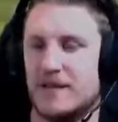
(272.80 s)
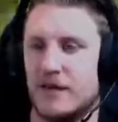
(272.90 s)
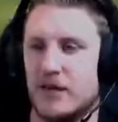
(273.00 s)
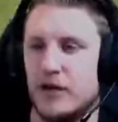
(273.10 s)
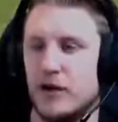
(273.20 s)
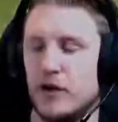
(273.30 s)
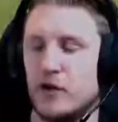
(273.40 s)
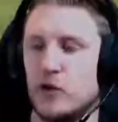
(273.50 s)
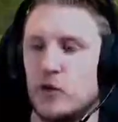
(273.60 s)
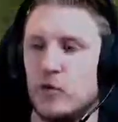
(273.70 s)
you know, you
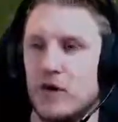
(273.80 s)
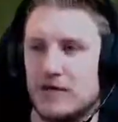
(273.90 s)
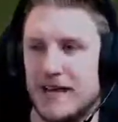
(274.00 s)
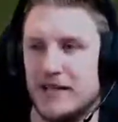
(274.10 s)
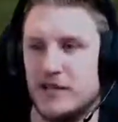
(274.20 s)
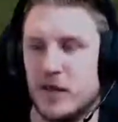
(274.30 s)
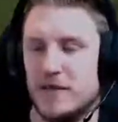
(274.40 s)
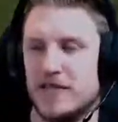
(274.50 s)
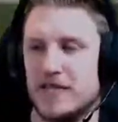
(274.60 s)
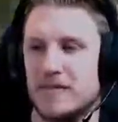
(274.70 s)
could almost say he's got to
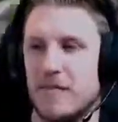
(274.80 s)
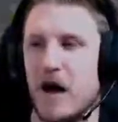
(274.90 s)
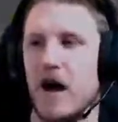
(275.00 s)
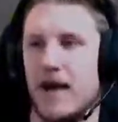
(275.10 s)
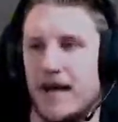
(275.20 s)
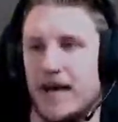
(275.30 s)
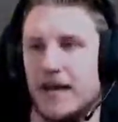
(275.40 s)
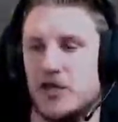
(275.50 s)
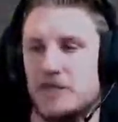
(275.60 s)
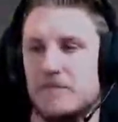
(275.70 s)
be smart
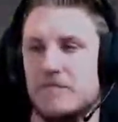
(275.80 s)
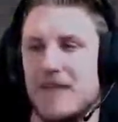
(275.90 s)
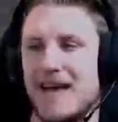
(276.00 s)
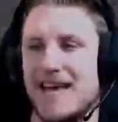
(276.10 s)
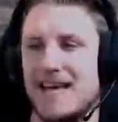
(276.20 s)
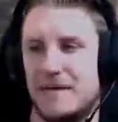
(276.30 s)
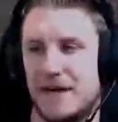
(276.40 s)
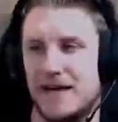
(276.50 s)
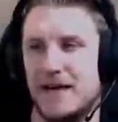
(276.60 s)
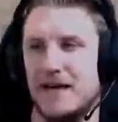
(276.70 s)
here and just
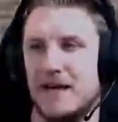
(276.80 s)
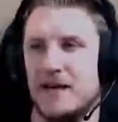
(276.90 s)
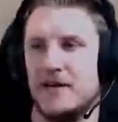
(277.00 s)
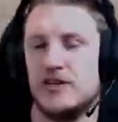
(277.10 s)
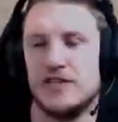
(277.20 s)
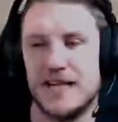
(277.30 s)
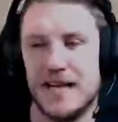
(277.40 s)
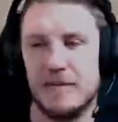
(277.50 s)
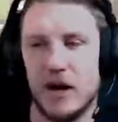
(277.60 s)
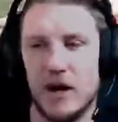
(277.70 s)
maybe just
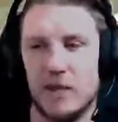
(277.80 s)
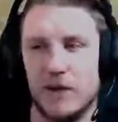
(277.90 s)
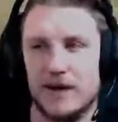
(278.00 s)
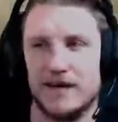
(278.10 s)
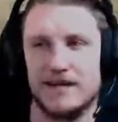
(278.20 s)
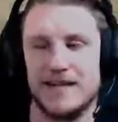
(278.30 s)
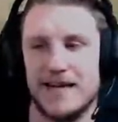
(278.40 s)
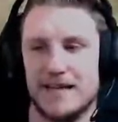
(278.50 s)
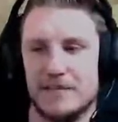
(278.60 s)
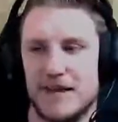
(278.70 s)
sit in behind Weddle and
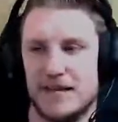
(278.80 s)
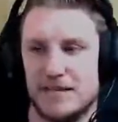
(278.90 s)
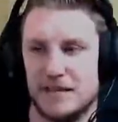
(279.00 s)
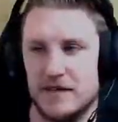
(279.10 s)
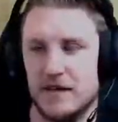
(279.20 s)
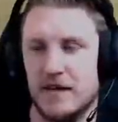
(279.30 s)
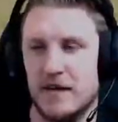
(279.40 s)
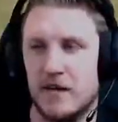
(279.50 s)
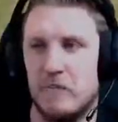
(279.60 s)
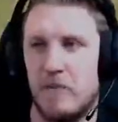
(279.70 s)
take his medicine.
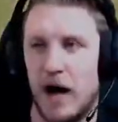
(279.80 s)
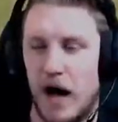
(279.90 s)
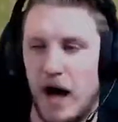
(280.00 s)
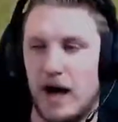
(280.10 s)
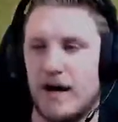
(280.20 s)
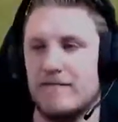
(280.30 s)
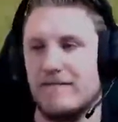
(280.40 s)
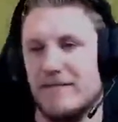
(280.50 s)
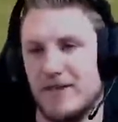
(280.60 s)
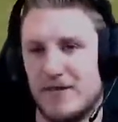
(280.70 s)
But
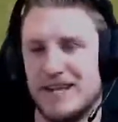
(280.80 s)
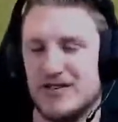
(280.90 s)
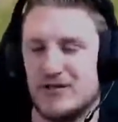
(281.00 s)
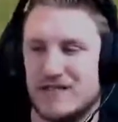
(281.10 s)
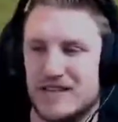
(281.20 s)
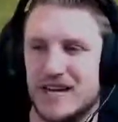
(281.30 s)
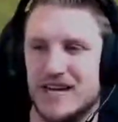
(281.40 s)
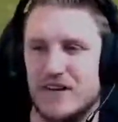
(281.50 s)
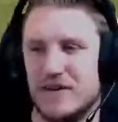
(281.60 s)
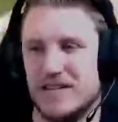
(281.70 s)
the racer
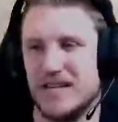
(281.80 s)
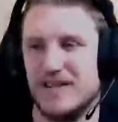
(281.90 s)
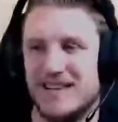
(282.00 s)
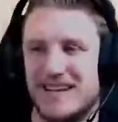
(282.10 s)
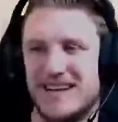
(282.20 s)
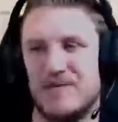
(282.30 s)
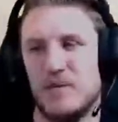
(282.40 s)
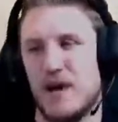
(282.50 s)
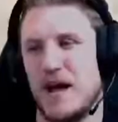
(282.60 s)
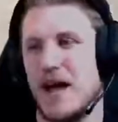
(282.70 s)
inside of him is going to be thinking,
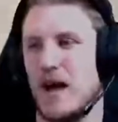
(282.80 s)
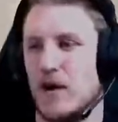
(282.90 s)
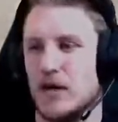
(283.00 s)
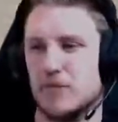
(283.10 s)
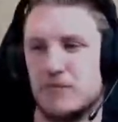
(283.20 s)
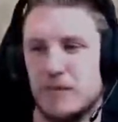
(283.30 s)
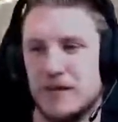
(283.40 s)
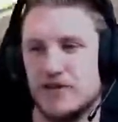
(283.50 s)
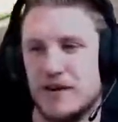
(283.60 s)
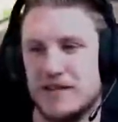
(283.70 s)
well, I should
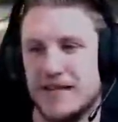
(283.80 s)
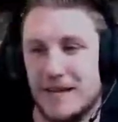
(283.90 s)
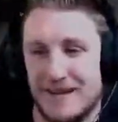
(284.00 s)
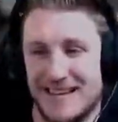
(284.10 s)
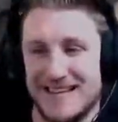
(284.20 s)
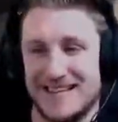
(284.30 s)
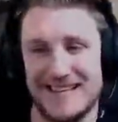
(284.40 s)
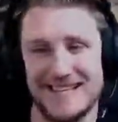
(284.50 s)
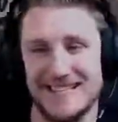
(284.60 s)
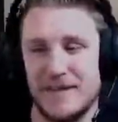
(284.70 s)
probably try and take him. And he
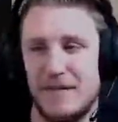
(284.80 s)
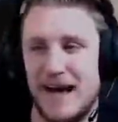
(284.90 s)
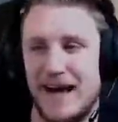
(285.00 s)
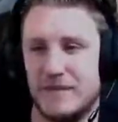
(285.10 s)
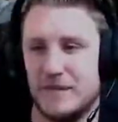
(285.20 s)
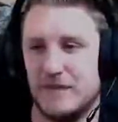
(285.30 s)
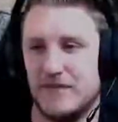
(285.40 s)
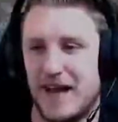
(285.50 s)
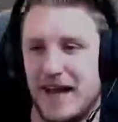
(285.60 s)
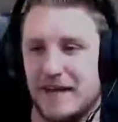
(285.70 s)
is going to battle him, to be
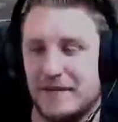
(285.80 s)
fair.